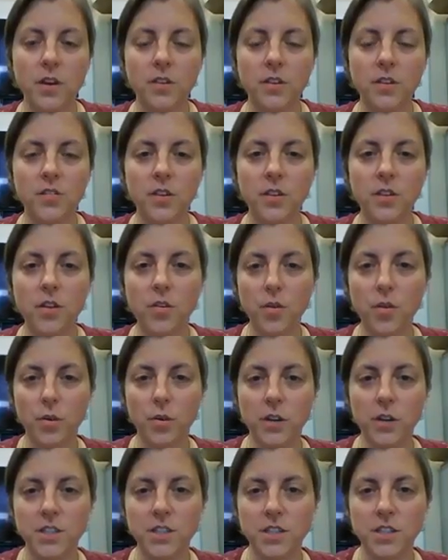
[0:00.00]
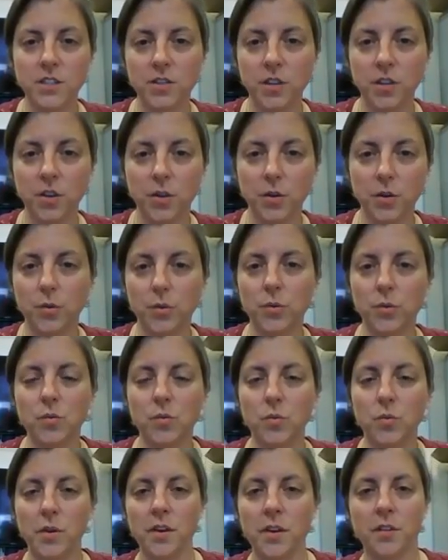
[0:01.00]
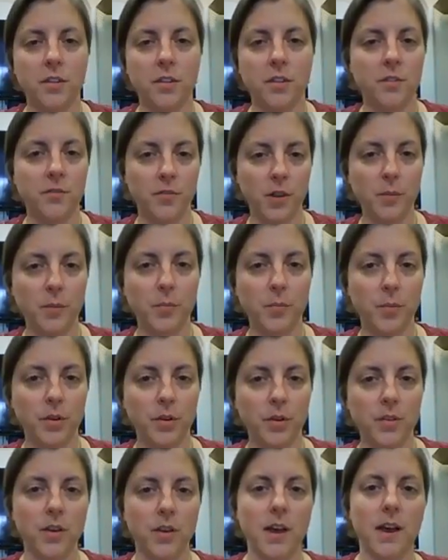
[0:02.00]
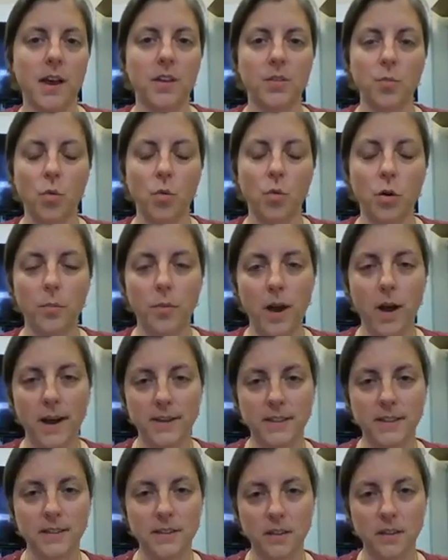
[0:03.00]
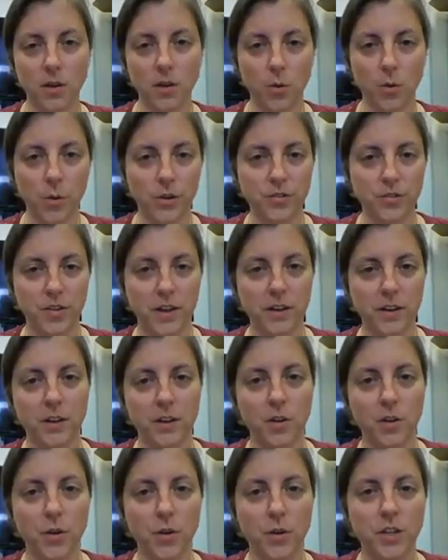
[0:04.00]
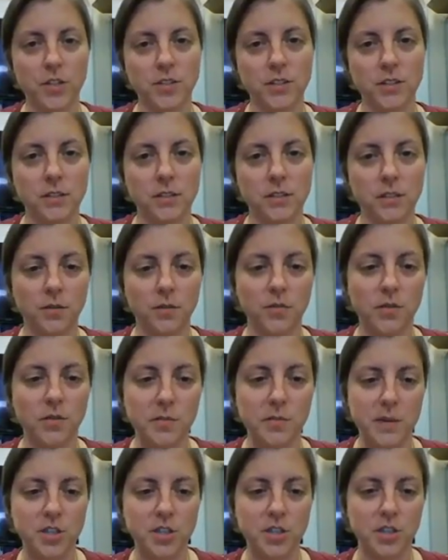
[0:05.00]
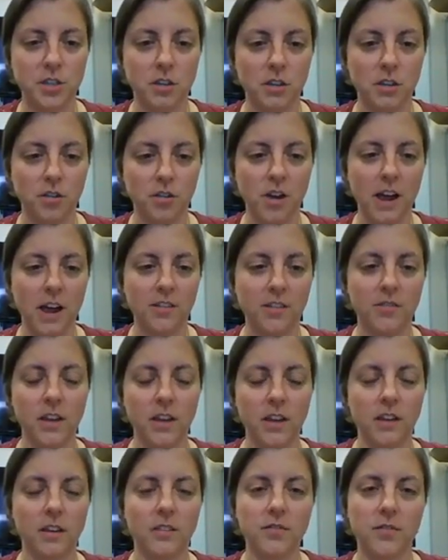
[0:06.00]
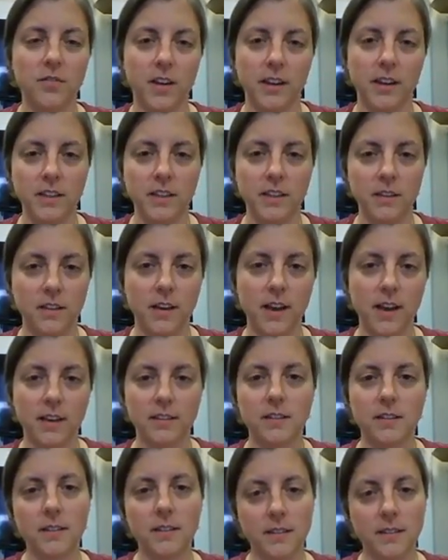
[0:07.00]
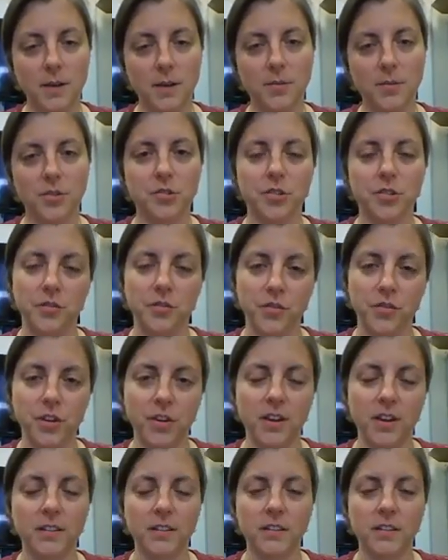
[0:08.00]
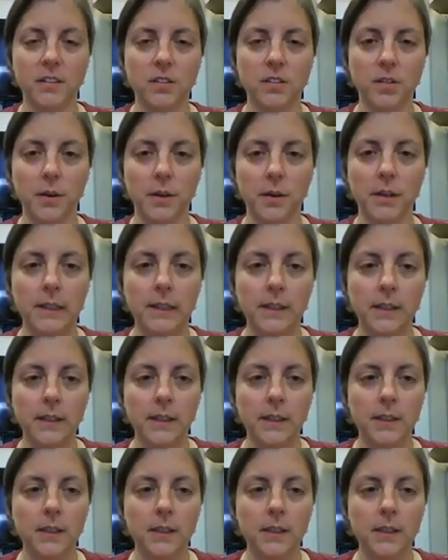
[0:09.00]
there's another worksheet that goes with the flipbook that has more practice on the quadratic equation information on graphing, finding the axis of symmetry and vertex and so on.